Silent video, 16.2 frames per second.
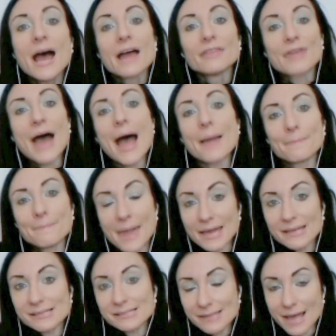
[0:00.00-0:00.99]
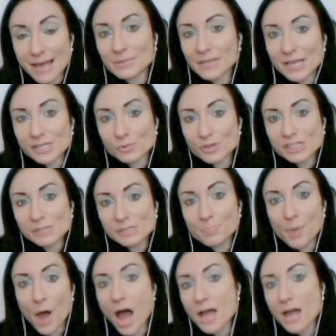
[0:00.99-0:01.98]
that makes them less
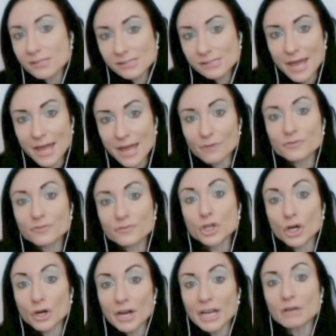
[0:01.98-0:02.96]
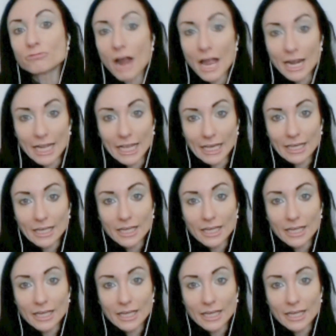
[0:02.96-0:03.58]
responsive during running